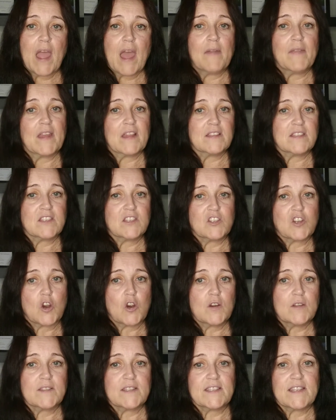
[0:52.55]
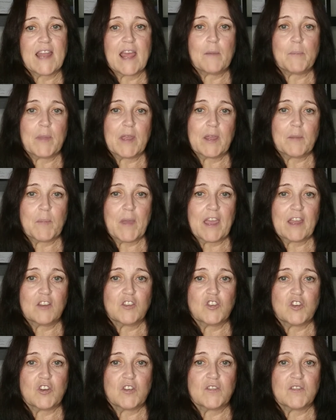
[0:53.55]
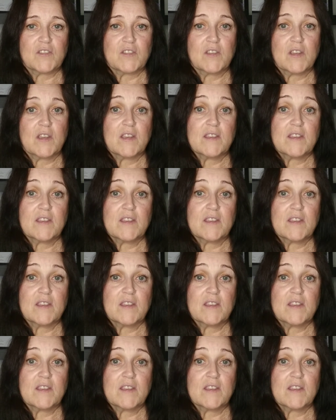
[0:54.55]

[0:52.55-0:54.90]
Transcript: then start snapping pictures.